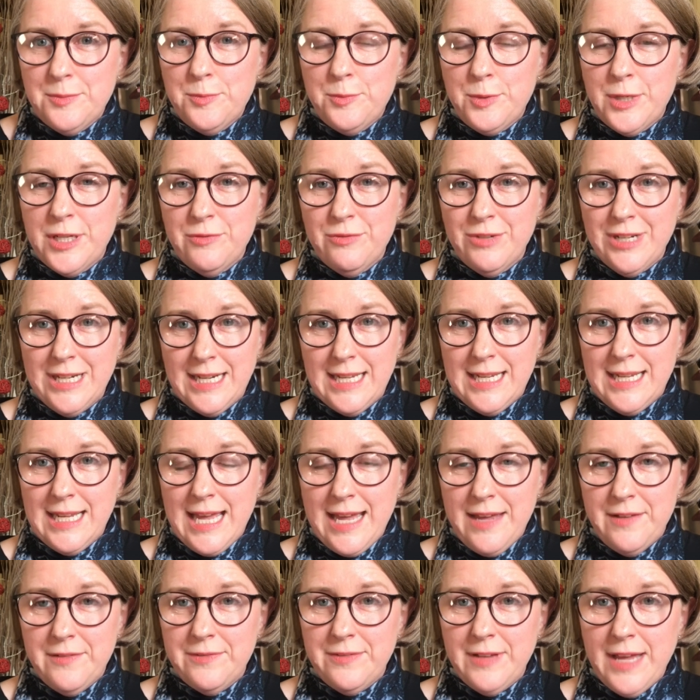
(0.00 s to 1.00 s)
we really
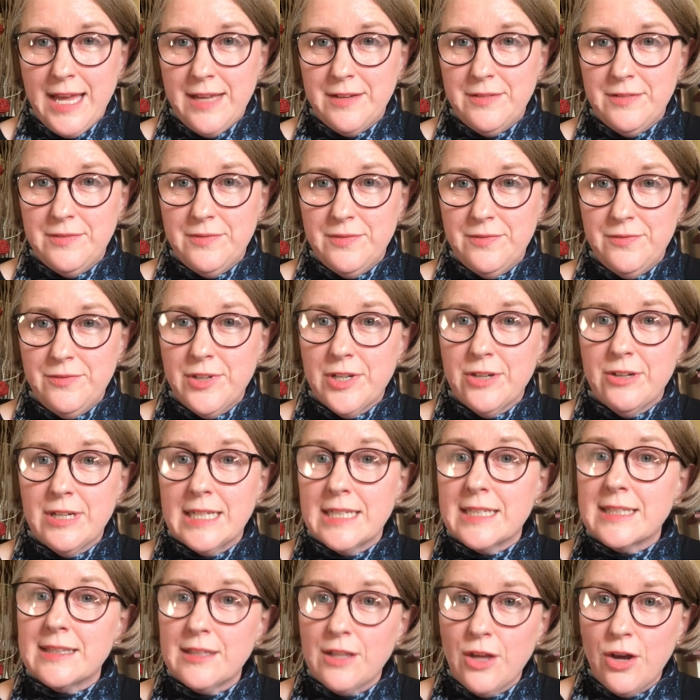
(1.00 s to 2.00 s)
have had very
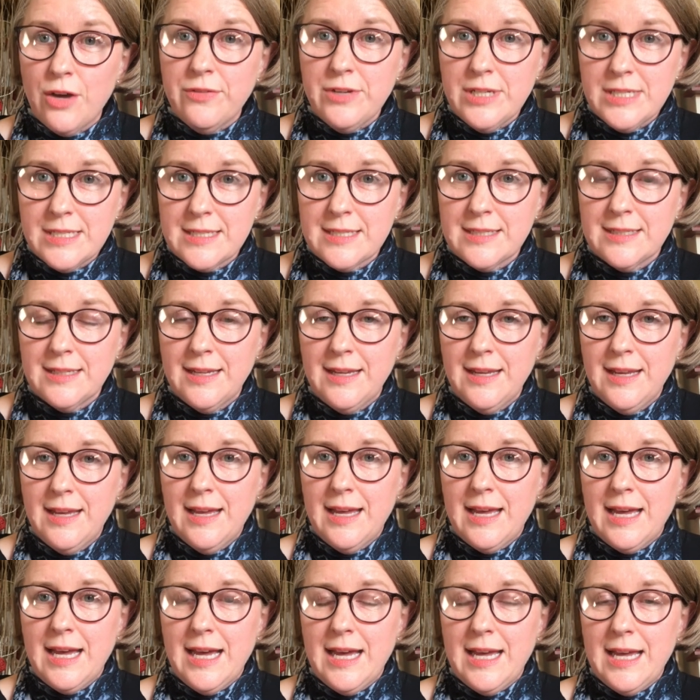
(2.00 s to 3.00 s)
little of it.
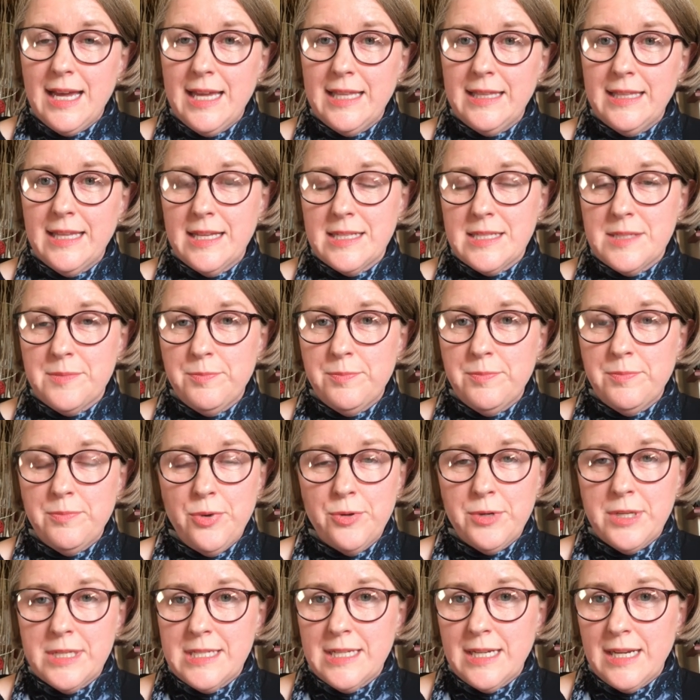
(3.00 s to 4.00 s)
And that's
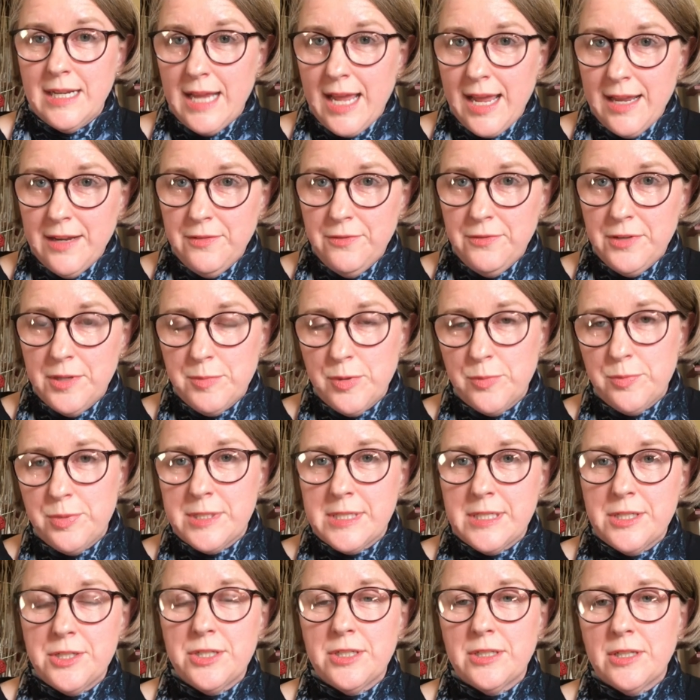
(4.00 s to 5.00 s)
put us in an enviable
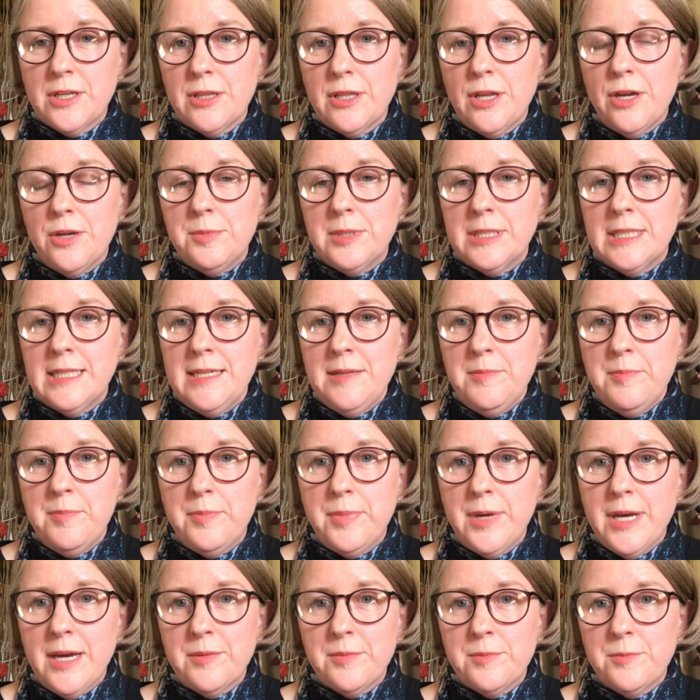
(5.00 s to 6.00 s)
position globally,
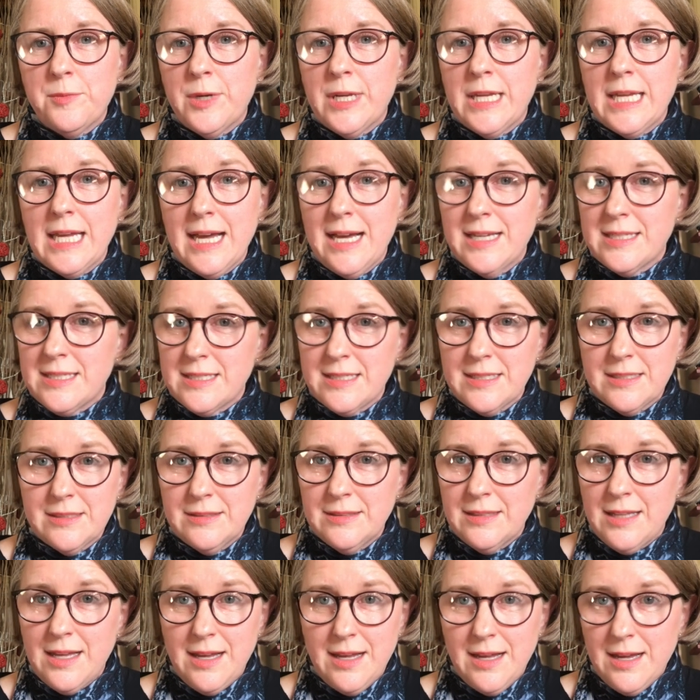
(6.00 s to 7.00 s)
but we are
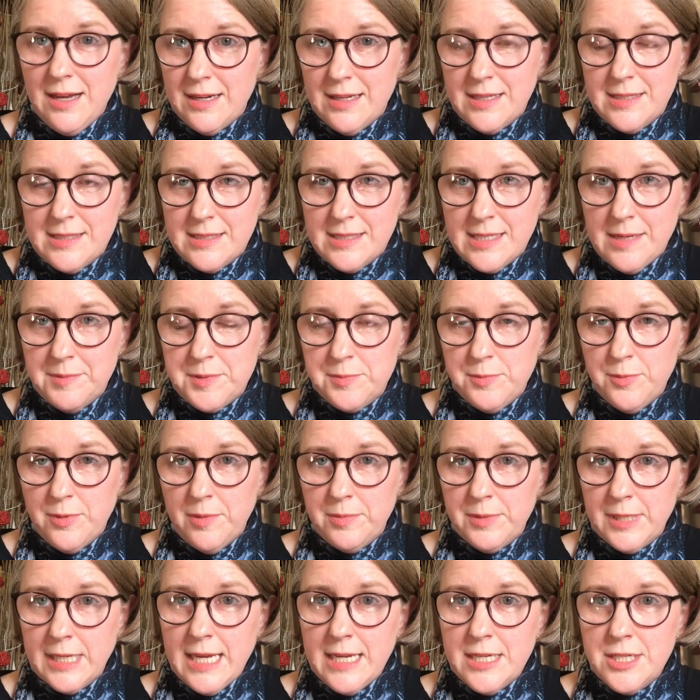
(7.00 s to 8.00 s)
still a highly susceptible
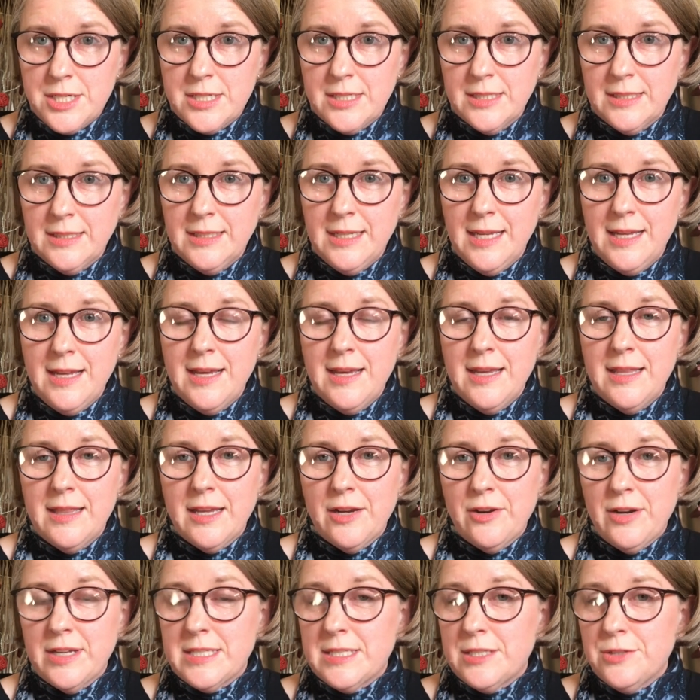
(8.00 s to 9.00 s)
population.
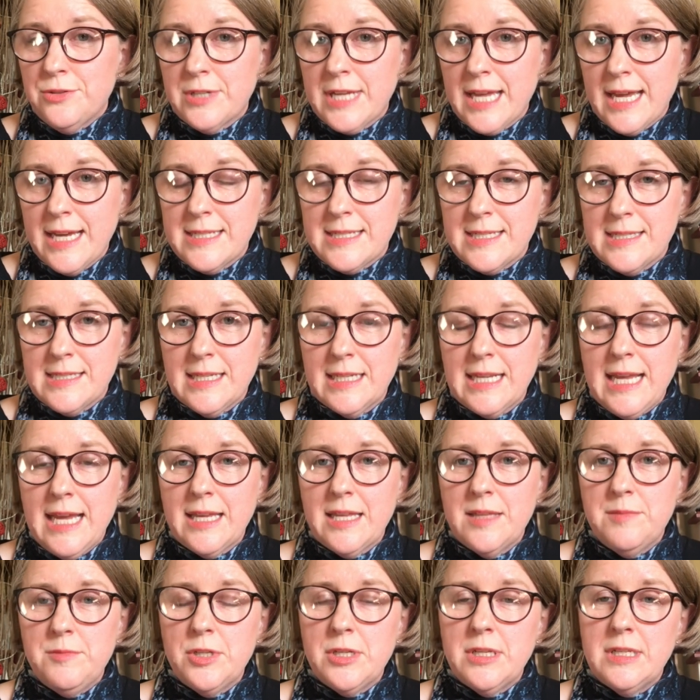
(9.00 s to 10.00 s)
There are still cases in our
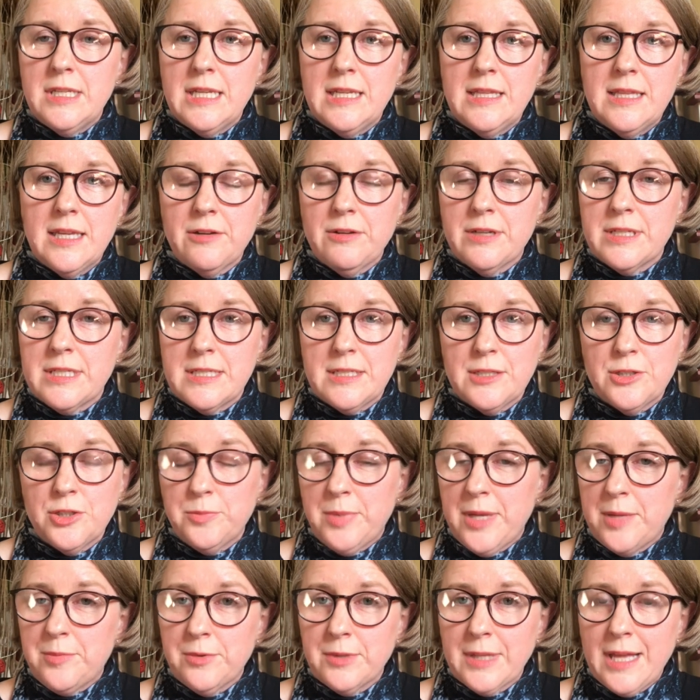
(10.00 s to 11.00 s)
community. There are still
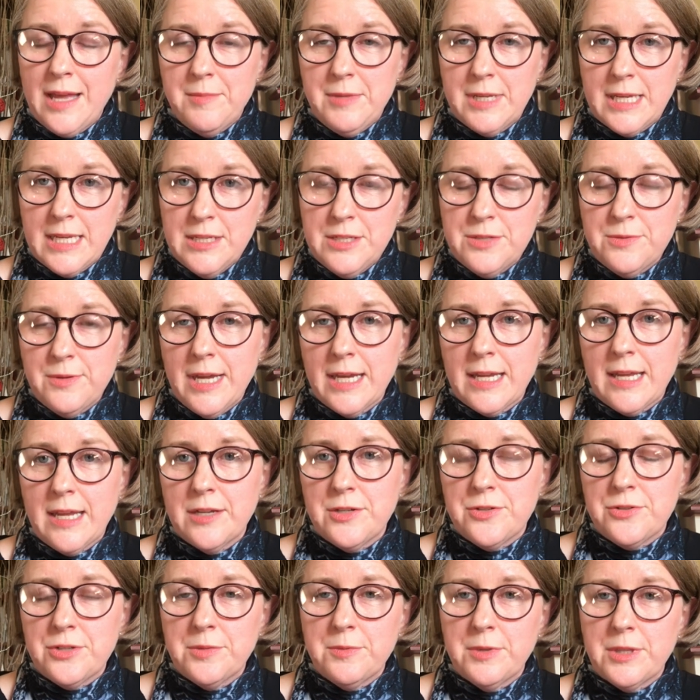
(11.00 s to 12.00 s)
people coming into our
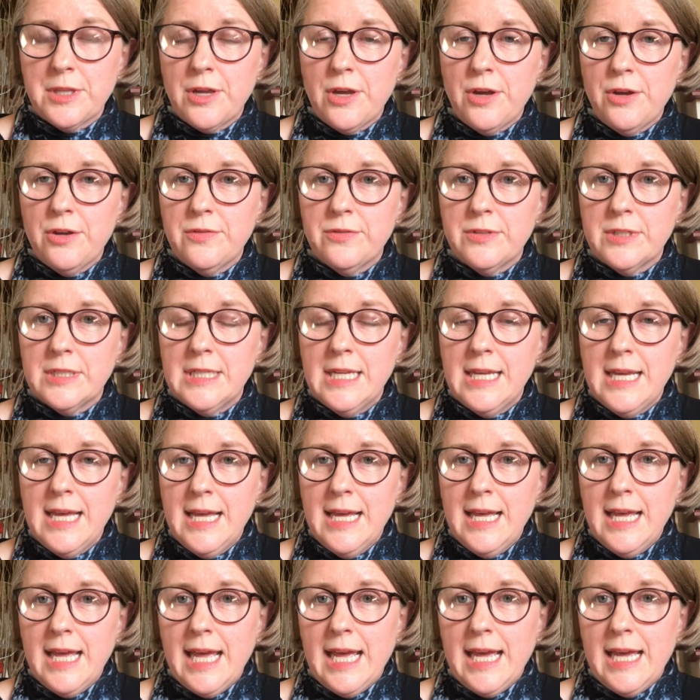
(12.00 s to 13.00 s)
country with COVID,
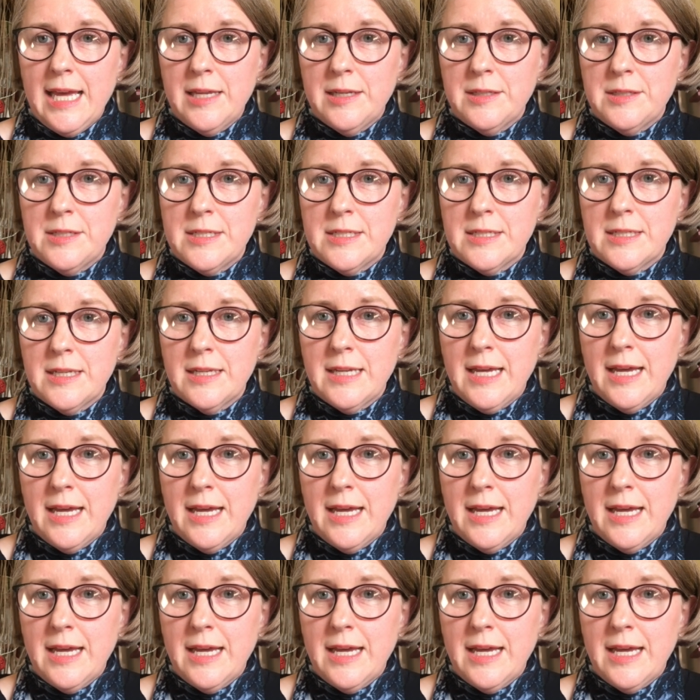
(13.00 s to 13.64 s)
and